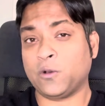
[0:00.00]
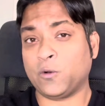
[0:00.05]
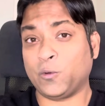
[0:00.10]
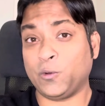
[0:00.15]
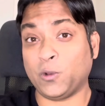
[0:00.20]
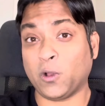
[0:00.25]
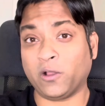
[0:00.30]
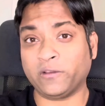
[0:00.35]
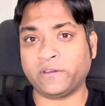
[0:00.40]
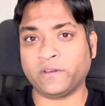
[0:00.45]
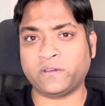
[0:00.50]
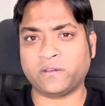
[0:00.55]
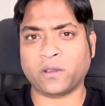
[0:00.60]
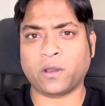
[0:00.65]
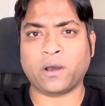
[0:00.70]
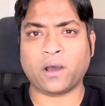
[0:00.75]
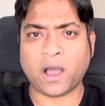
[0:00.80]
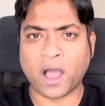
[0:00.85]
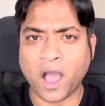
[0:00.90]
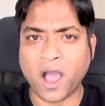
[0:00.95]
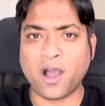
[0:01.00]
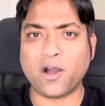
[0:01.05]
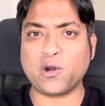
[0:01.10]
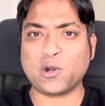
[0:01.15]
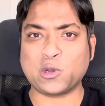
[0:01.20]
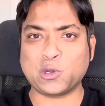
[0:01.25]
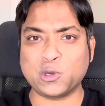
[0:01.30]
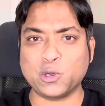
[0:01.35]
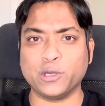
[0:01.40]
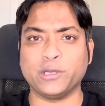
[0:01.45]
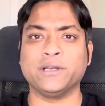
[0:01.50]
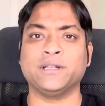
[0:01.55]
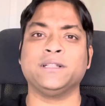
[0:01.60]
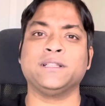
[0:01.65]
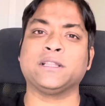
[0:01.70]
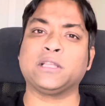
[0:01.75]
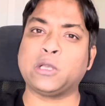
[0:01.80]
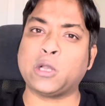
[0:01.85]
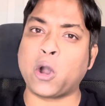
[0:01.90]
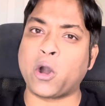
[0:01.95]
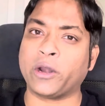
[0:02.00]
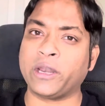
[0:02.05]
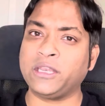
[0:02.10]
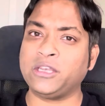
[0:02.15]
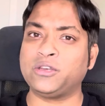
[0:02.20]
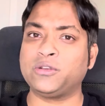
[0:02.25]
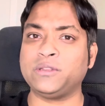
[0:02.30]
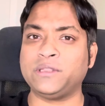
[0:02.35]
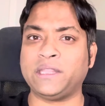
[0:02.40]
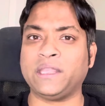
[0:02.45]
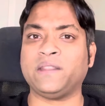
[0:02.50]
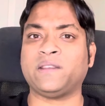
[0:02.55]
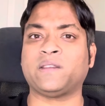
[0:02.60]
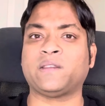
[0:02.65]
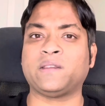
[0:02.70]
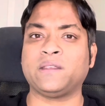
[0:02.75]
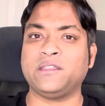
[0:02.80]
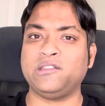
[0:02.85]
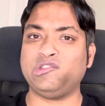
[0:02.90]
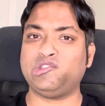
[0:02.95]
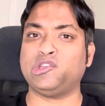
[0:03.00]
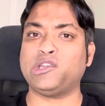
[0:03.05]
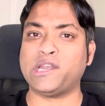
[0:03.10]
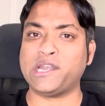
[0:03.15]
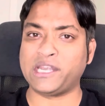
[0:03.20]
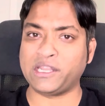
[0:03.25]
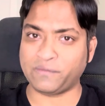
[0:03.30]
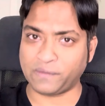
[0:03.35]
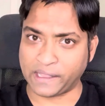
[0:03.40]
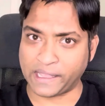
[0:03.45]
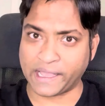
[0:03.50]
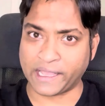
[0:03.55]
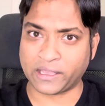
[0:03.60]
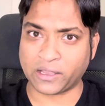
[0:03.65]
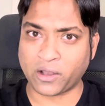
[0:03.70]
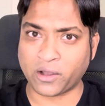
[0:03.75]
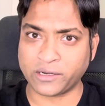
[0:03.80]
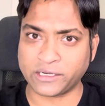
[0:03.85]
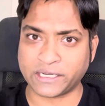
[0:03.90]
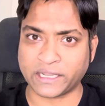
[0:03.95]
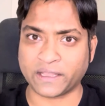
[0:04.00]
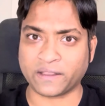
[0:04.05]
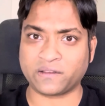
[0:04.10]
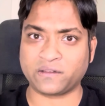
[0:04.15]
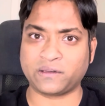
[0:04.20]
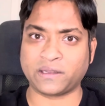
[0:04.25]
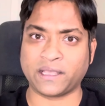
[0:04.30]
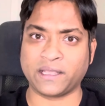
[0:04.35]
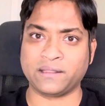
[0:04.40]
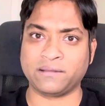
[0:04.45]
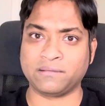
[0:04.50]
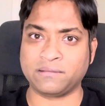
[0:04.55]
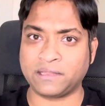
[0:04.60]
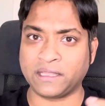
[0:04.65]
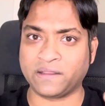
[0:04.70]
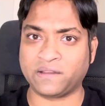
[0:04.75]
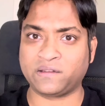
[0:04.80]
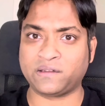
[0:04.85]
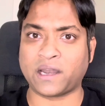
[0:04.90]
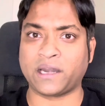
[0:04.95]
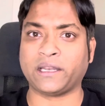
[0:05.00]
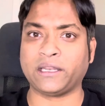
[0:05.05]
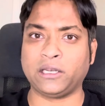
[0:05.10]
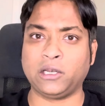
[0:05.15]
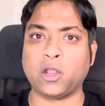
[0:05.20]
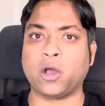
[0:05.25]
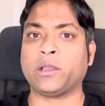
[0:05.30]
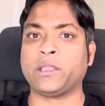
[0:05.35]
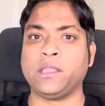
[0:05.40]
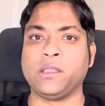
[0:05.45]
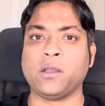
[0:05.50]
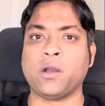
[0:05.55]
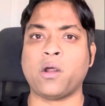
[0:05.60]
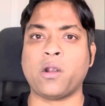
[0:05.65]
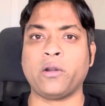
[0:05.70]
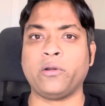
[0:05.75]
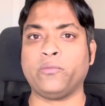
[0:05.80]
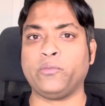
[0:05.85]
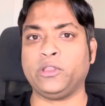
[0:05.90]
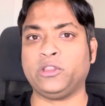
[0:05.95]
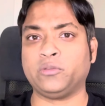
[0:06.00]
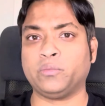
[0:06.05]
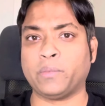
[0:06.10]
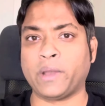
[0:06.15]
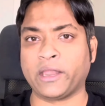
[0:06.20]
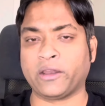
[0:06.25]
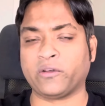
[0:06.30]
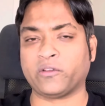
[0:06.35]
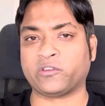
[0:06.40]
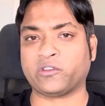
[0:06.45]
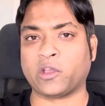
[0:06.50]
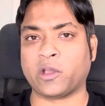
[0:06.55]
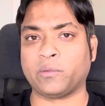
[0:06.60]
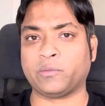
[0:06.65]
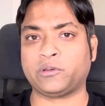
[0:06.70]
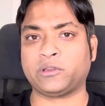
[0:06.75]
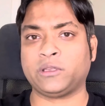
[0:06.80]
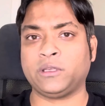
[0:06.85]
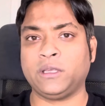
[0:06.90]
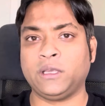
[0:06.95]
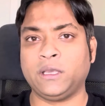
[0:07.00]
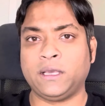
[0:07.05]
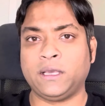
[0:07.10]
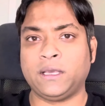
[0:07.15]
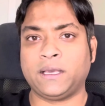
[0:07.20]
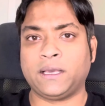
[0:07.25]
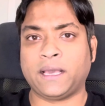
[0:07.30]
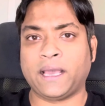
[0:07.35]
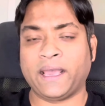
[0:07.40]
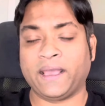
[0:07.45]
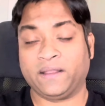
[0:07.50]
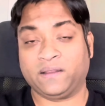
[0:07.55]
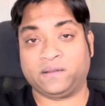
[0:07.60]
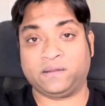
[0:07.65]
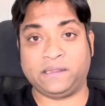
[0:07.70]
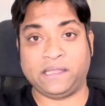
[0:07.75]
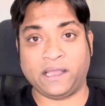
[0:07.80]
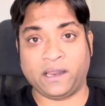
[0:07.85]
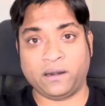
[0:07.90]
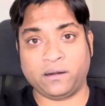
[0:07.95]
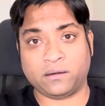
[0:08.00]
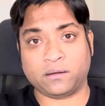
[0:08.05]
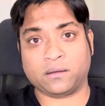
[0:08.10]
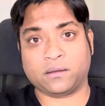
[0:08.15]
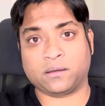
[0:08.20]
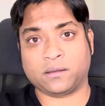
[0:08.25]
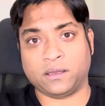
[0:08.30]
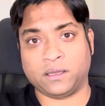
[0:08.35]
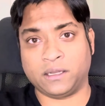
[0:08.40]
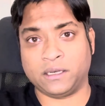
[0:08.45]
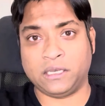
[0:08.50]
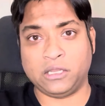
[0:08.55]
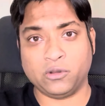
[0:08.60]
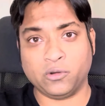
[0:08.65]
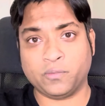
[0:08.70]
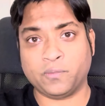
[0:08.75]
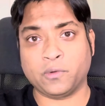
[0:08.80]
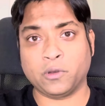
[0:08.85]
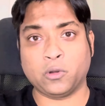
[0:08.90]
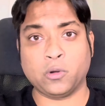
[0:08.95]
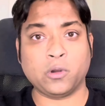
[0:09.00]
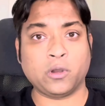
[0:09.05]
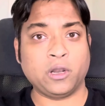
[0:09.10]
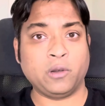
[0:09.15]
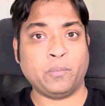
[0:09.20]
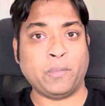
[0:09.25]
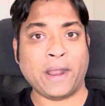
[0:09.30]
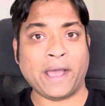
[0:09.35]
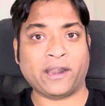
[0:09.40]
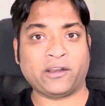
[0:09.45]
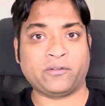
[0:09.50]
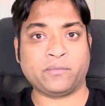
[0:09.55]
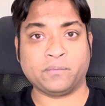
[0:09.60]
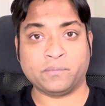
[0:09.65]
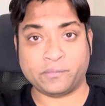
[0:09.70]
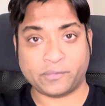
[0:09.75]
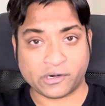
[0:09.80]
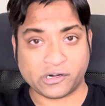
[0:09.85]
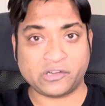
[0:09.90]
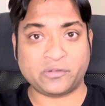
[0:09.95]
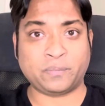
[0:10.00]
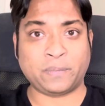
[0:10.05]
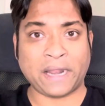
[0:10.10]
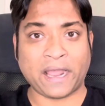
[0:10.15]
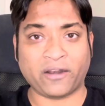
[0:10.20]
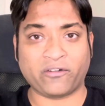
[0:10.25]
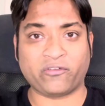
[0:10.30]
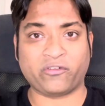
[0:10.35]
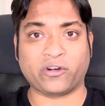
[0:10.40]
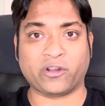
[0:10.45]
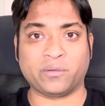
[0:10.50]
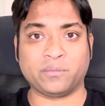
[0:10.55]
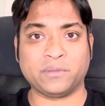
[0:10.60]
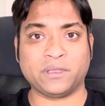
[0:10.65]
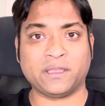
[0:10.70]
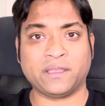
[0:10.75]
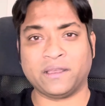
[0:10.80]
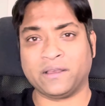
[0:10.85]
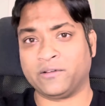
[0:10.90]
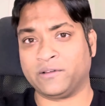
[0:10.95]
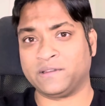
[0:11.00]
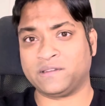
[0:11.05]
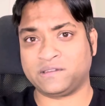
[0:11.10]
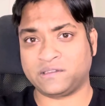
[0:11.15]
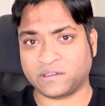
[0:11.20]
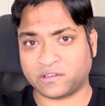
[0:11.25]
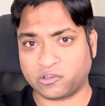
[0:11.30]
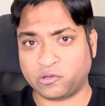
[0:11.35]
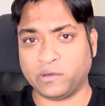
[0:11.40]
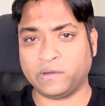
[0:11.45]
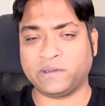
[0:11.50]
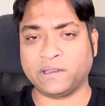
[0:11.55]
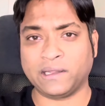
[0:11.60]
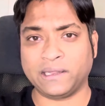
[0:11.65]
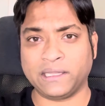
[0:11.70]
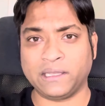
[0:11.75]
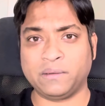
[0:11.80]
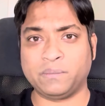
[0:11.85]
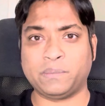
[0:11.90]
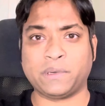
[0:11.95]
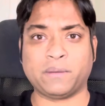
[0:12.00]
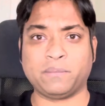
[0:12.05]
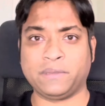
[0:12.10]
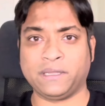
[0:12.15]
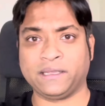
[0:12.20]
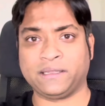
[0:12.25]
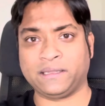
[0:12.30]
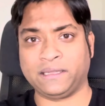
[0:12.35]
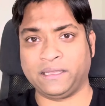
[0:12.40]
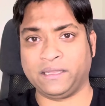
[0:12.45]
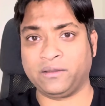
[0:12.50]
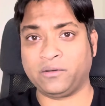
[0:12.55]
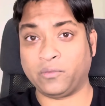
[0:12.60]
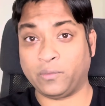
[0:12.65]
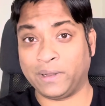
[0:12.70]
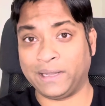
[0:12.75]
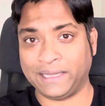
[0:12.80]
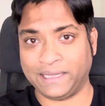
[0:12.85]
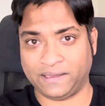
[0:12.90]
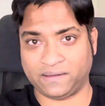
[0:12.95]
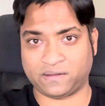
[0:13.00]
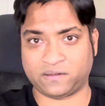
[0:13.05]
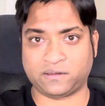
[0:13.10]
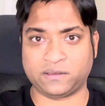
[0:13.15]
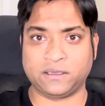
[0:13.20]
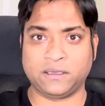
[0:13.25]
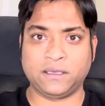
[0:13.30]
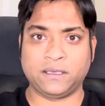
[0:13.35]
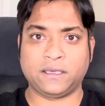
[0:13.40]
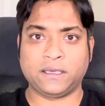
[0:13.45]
We also saw how Google got into this generative AI context and they started locking horn with Microsoft as their new Google Bird platform was just recently publicly released.